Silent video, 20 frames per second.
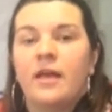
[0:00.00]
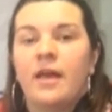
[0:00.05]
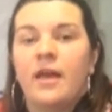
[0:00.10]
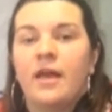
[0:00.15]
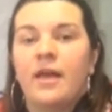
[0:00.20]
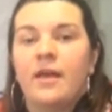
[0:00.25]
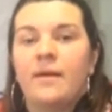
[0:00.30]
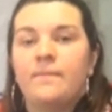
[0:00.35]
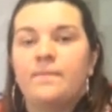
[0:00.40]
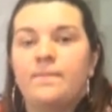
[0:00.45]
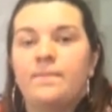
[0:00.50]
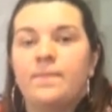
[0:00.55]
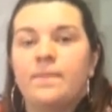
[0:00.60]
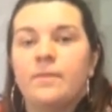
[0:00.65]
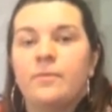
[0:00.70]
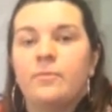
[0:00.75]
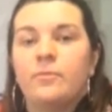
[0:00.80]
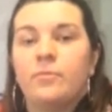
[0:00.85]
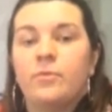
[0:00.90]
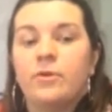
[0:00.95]

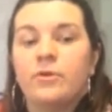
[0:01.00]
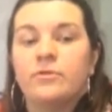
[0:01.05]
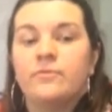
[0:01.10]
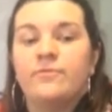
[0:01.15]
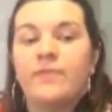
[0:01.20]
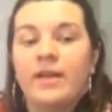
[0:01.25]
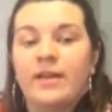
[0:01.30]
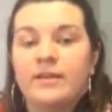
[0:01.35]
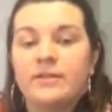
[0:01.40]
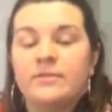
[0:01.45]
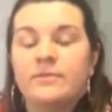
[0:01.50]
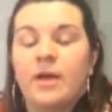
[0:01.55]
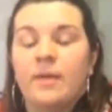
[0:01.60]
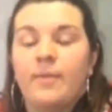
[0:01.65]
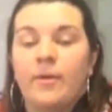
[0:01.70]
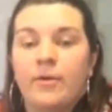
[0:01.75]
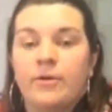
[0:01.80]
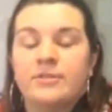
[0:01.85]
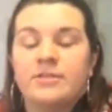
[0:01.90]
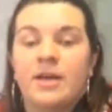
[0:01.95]
We're fighting
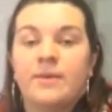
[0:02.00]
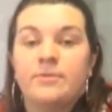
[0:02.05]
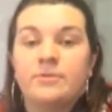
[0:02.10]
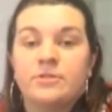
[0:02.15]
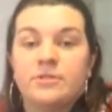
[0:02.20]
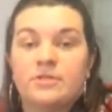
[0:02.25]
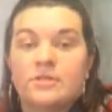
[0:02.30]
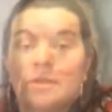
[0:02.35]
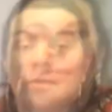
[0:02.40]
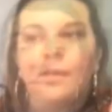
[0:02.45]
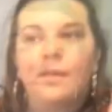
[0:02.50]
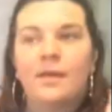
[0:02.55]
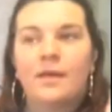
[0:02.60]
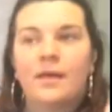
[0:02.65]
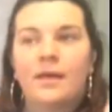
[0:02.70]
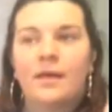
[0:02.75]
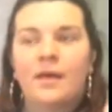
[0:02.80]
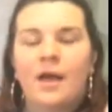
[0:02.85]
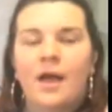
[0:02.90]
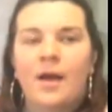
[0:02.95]
about our tips just now.
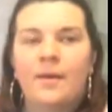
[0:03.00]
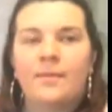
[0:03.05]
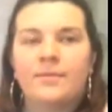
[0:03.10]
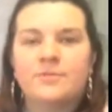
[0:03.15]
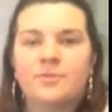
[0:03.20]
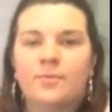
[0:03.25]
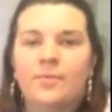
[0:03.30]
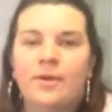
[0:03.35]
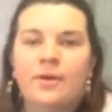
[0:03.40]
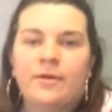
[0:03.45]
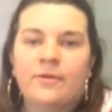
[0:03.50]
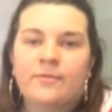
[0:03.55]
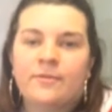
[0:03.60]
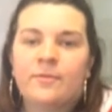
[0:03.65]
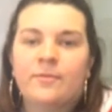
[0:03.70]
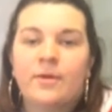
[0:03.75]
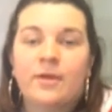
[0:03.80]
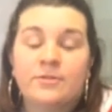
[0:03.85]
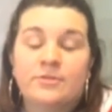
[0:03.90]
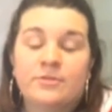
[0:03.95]
I was aware
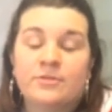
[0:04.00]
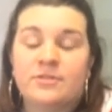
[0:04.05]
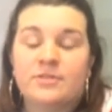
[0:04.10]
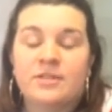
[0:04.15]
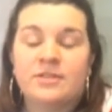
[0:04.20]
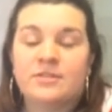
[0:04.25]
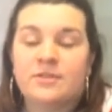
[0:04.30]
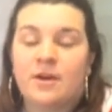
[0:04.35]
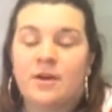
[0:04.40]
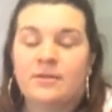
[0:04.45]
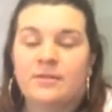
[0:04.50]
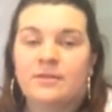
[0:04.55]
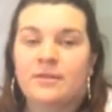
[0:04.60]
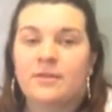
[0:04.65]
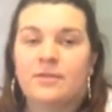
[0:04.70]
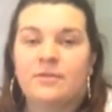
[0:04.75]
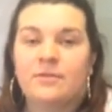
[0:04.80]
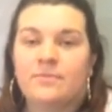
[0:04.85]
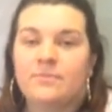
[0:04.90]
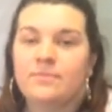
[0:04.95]
from as soon as I started
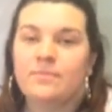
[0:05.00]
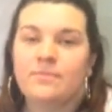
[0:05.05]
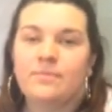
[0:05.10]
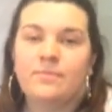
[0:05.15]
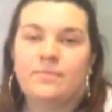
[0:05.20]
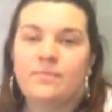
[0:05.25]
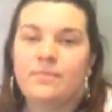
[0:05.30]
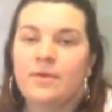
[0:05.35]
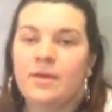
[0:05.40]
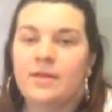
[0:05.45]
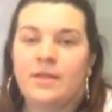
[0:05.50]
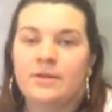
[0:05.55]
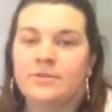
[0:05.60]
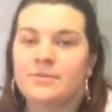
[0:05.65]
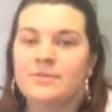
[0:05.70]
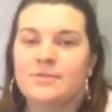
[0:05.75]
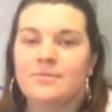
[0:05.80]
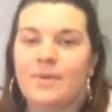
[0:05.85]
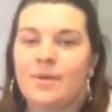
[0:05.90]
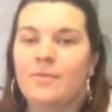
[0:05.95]
that the
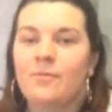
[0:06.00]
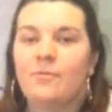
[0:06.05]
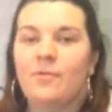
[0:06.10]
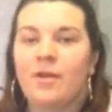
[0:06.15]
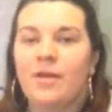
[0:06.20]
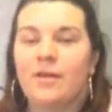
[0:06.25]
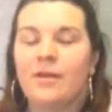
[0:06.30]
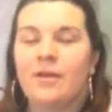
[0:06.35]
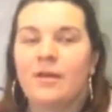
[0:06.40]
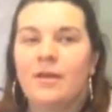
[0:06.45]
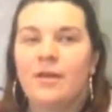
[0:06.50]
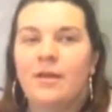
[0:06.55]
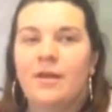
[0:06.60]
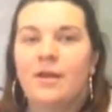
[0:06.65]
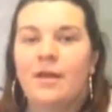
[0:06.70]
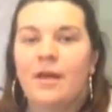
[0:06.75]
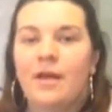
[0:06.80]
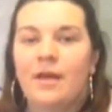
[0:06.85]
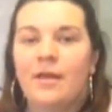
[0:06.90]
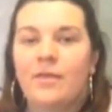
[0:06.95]
conditions weren't right
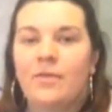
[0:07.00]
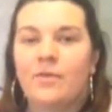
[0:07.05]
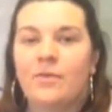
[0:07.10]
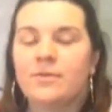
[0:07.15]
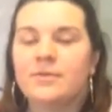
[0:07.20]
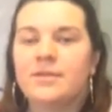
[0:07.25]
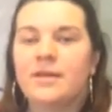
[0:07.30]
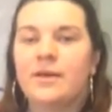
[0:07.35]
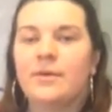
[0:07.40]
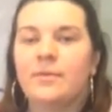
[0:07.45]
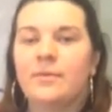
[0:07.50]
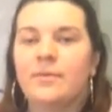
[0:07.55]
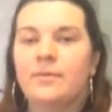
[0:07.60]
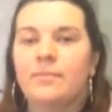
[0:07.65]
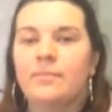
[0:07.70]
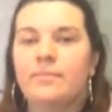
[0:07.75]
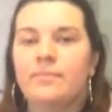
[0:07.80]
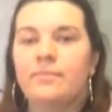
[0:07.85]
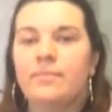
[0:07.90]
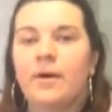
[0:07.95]
in the hotel,
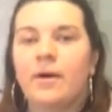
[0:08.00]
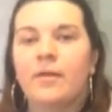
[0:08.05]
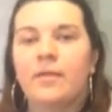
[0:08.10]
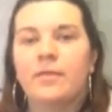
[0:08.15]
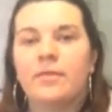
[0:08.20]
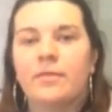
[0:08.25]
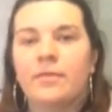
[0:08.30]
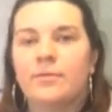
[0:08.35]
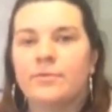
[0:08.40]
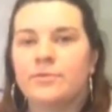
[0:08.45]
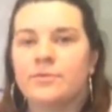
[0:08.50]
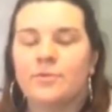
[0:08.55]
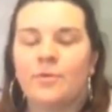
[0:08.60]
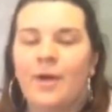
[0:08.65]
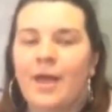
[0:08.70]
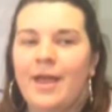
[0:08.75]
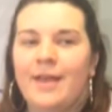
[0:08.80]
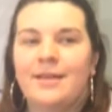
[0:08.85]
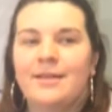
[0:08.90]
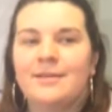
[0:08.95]
but there was
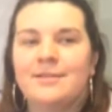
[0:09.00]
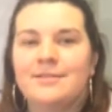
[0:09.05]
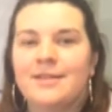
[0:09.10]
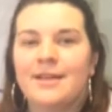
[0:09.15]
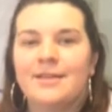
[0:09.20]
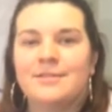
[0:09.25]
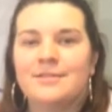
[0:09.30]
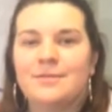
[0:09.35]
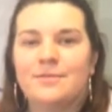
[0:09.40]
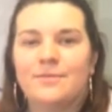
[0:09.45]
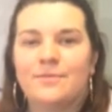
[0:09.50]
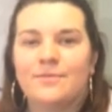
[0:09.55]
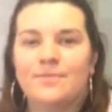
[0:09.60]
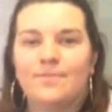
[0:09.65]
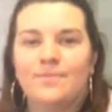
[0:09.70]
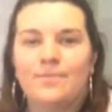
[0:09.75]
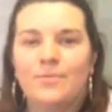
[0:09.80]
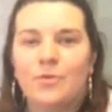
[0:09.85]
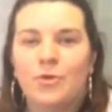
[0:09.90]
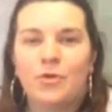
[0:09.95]
not any sense of
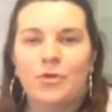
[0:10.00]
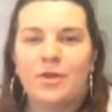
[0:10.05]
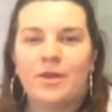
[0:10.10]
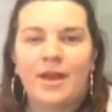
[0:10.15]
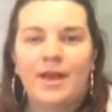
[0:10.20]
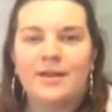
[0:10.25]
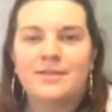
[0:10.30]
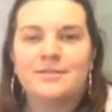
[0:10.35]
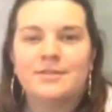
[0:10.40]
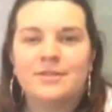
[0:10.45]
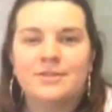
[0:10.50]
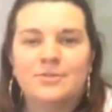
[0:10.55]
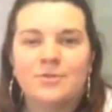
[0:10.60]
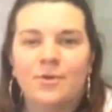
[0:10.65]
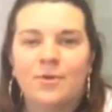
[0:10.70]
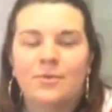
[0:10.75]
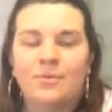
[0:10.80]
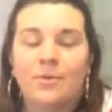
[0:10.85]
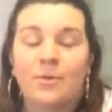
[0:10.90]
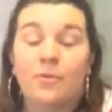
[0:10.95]
unionising at
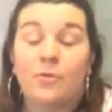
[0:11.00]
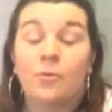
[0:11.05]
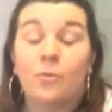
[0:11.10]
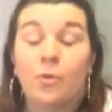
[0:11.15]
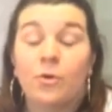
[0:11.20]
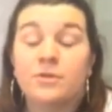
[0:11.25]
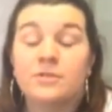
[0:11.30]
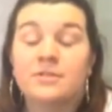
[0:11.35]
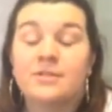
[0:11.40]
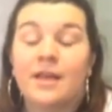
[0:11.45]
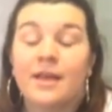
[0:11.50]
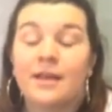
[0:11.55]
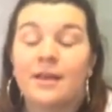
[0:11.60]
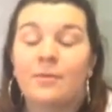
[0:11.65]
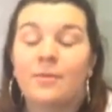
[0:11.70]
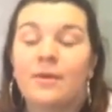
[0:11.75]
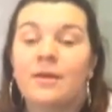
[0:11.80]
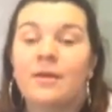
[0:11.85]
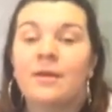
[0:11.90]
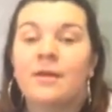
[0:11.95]
all, or there wasn't
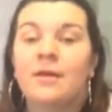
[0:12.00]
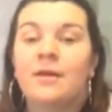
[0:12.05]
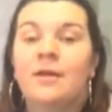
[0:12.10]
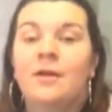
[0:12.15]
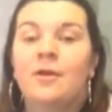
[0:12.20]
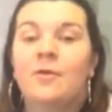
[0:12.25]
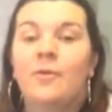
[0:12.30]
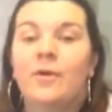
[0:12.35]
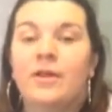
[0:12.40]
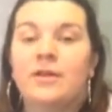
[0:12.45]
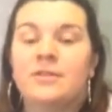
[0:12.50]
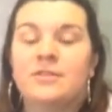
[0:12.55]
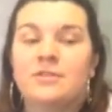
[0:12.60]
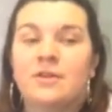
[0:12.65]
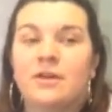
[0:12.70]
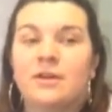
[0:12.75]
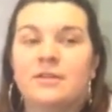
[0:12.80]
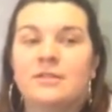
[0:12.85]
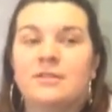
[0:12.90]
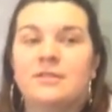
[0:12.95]
anyway when I
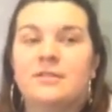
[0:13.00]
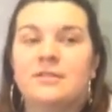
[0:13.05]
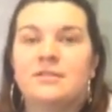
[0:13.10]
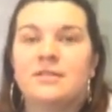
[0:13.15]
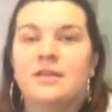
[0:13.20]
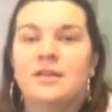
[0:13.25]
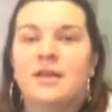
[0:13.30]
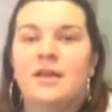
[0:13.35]
started.